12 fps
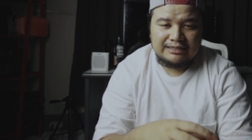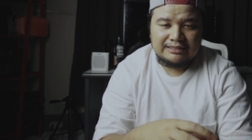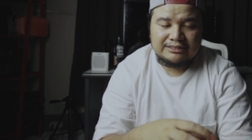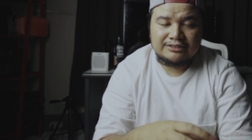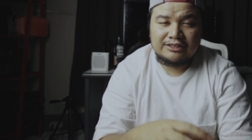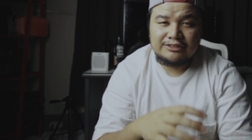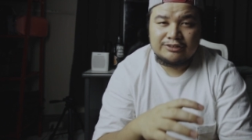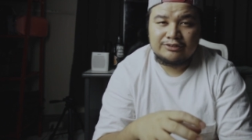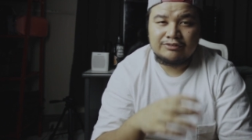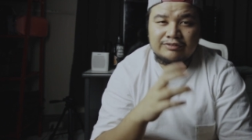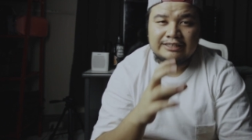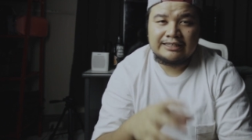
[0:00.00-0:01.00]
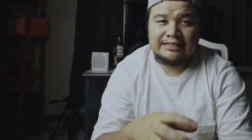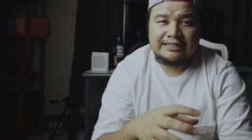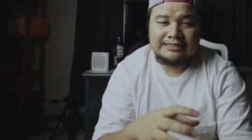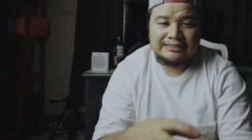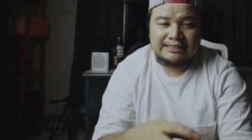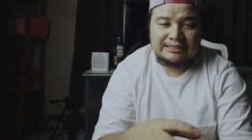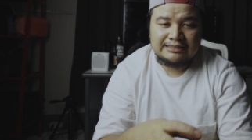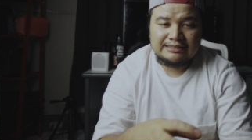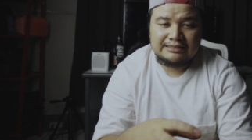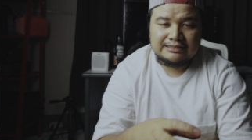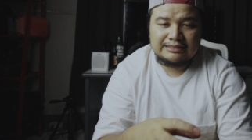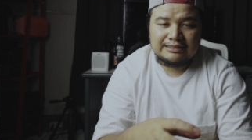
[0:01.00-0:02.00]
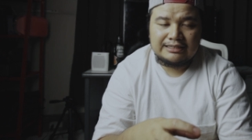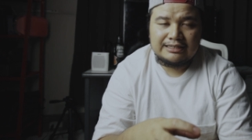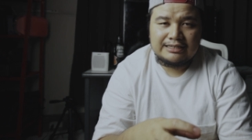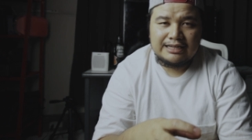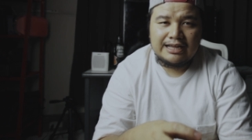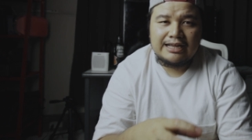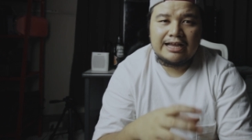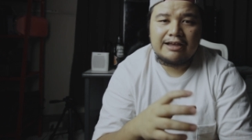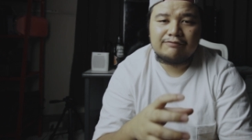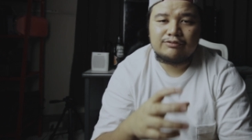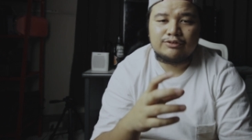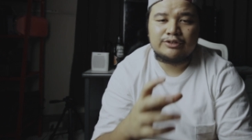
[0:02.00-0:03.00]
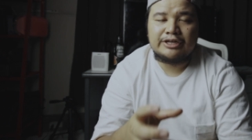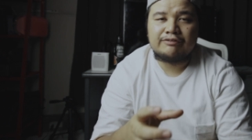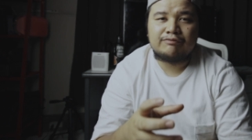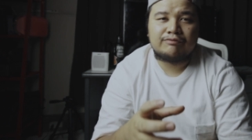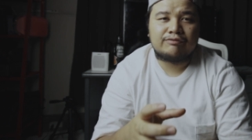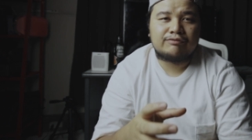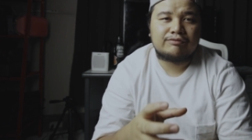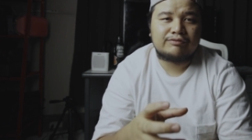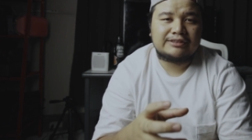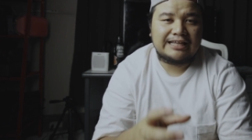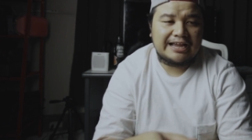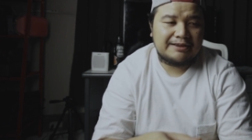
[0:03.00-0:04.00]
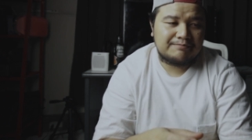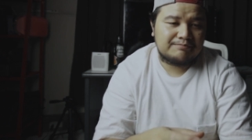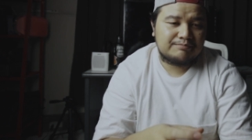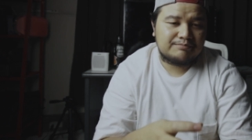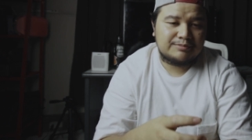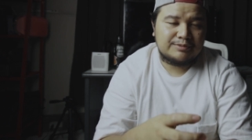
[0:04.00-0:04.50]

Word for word: I started to realize that I have to give time